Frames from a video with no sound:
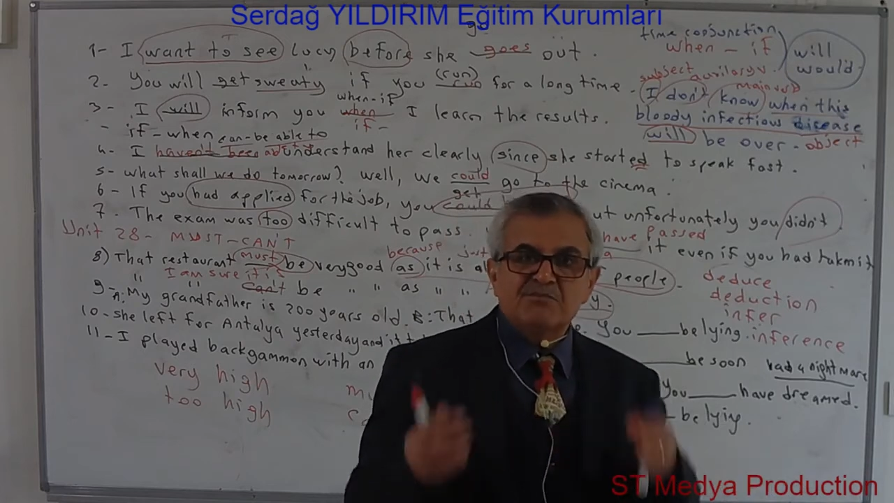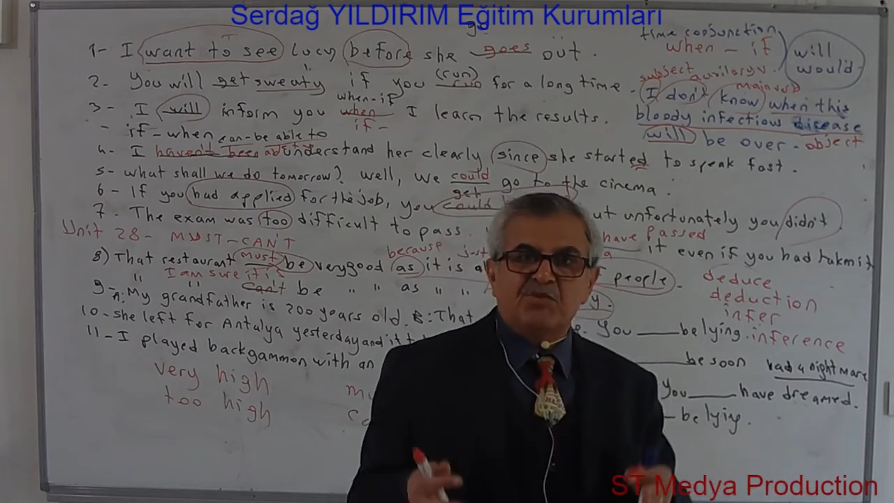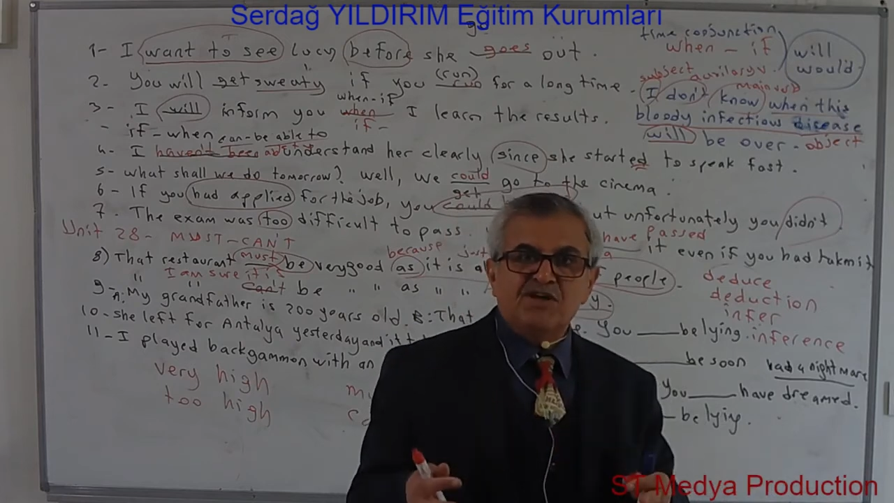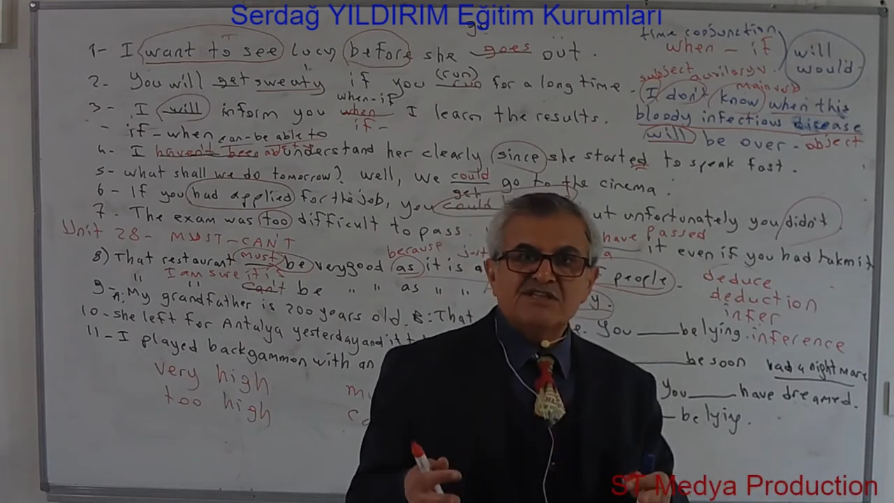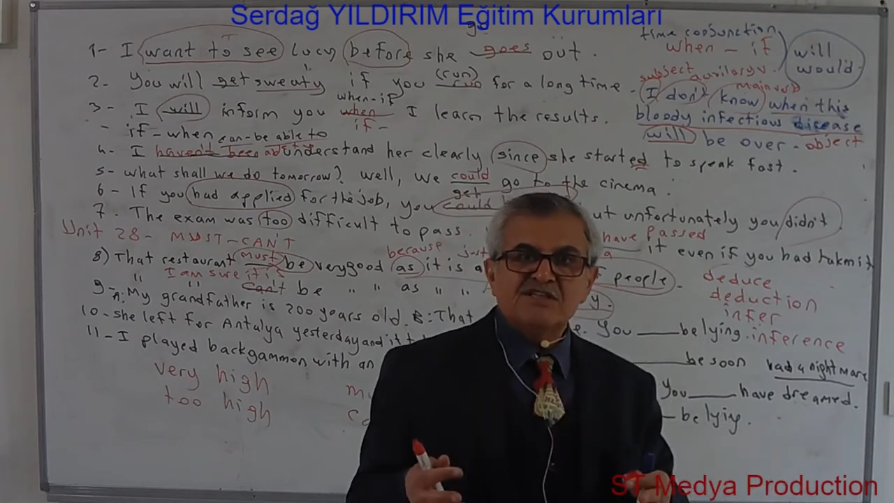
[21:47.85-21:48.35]

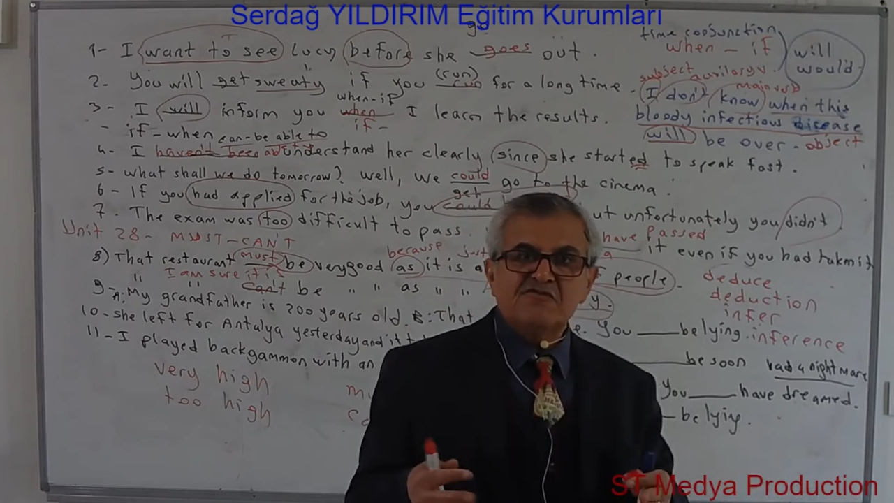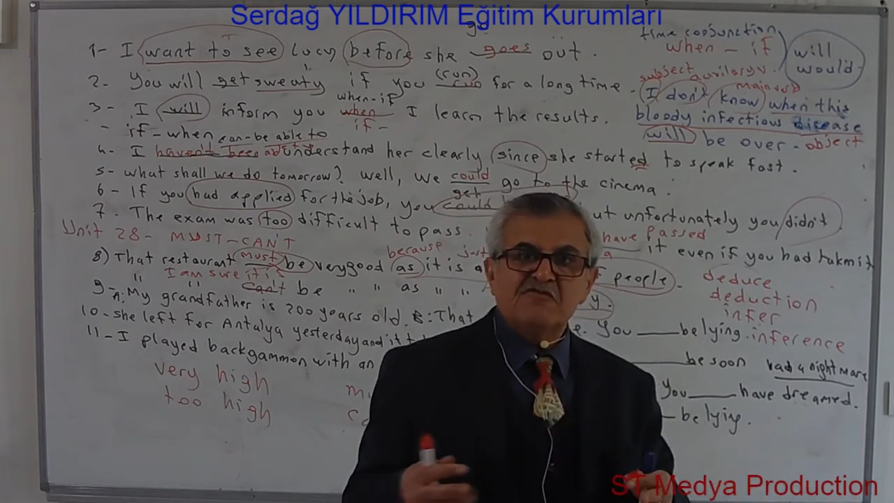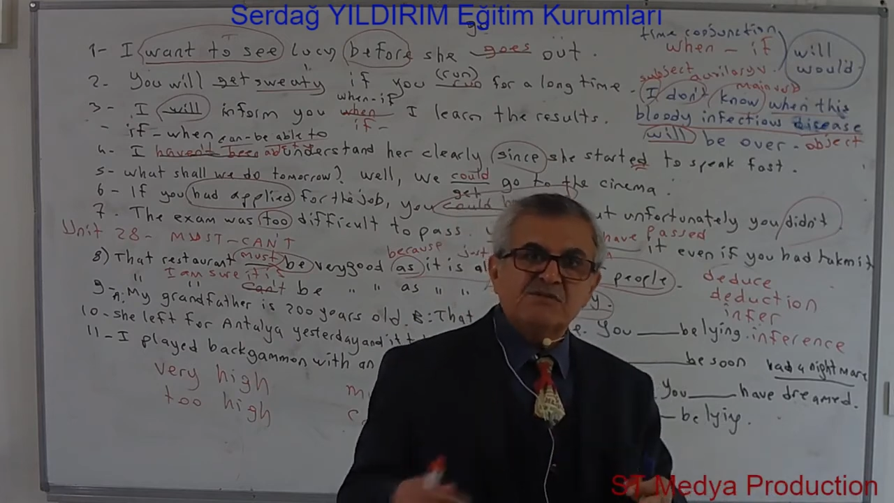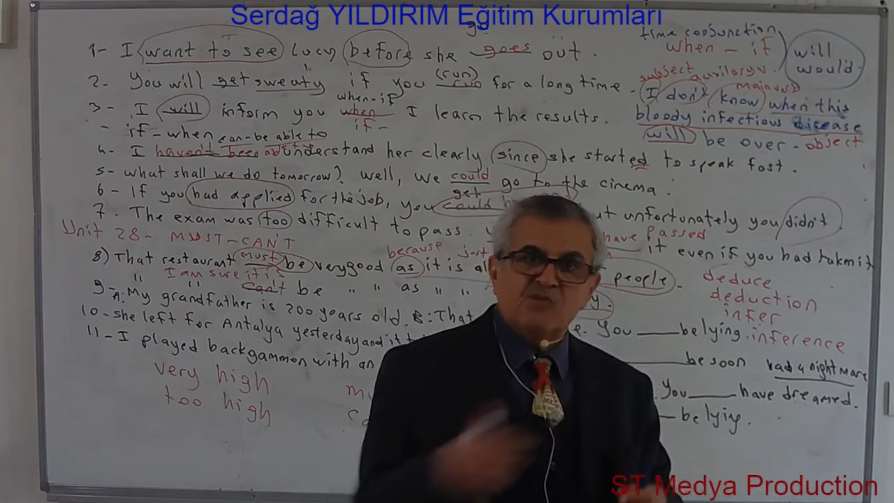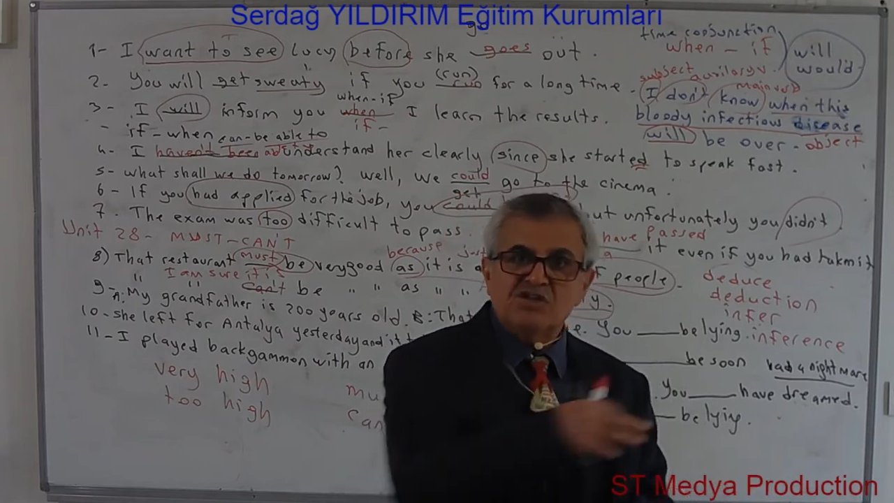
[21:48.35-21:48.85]
positive
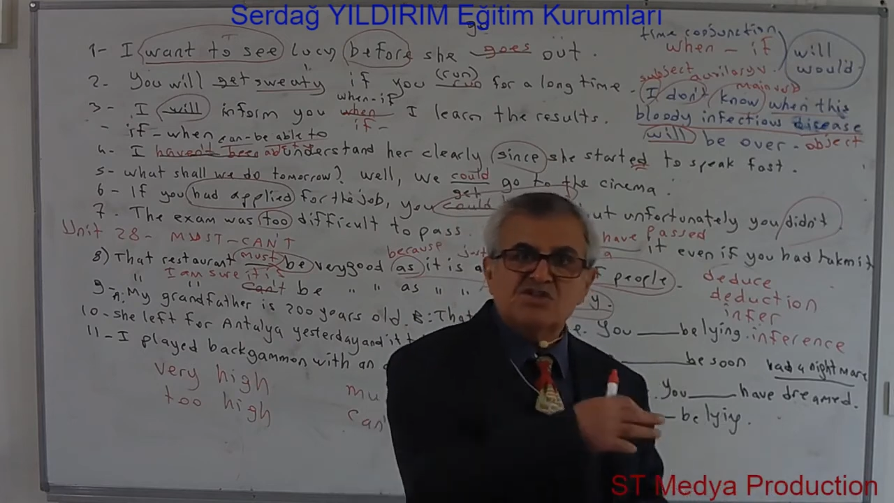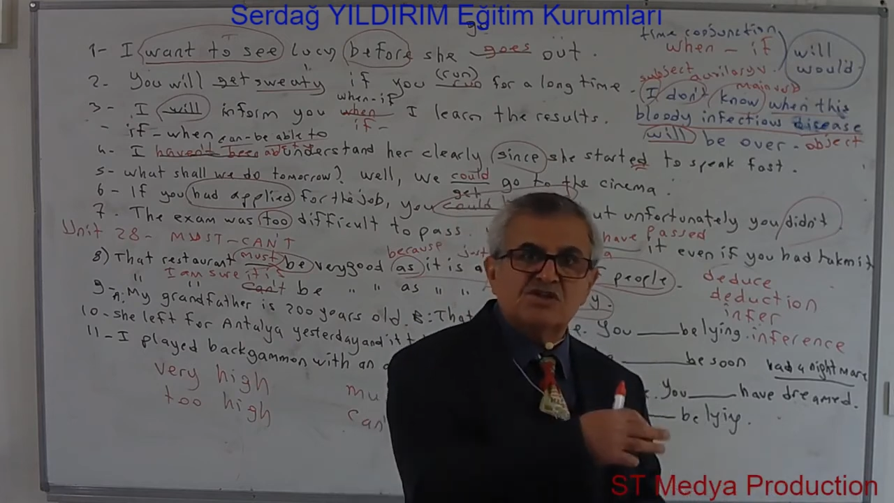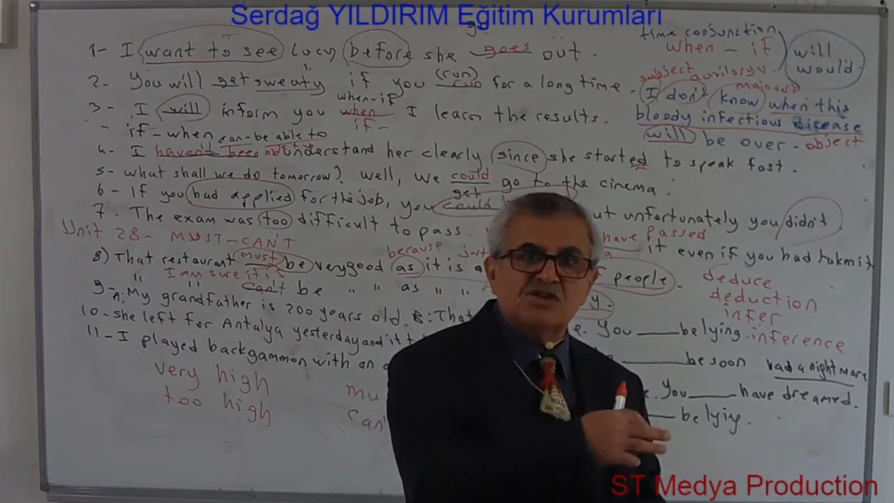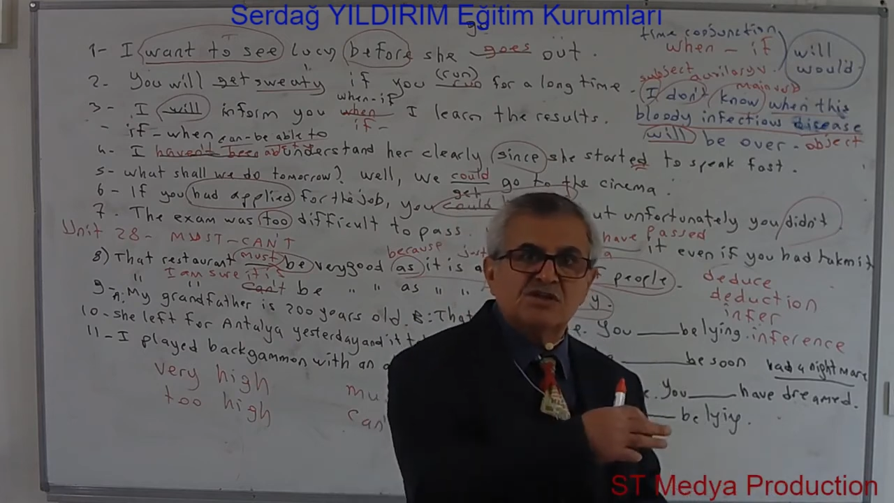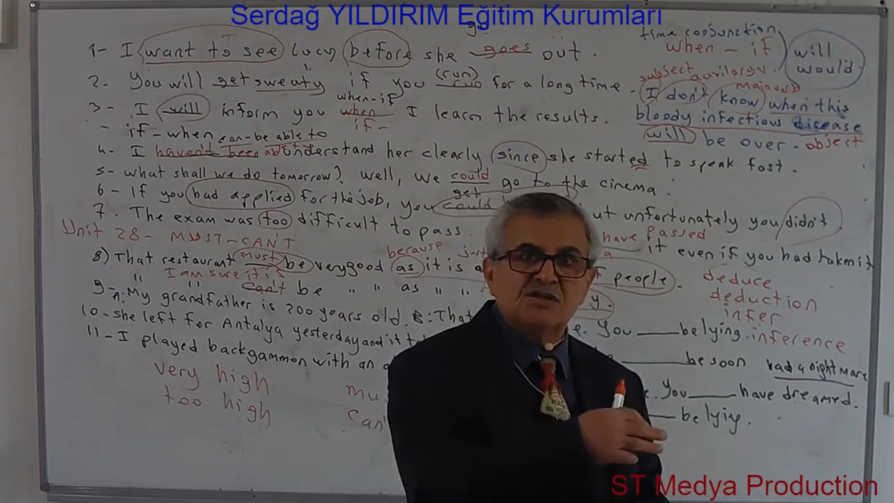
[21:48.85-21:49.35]
with must.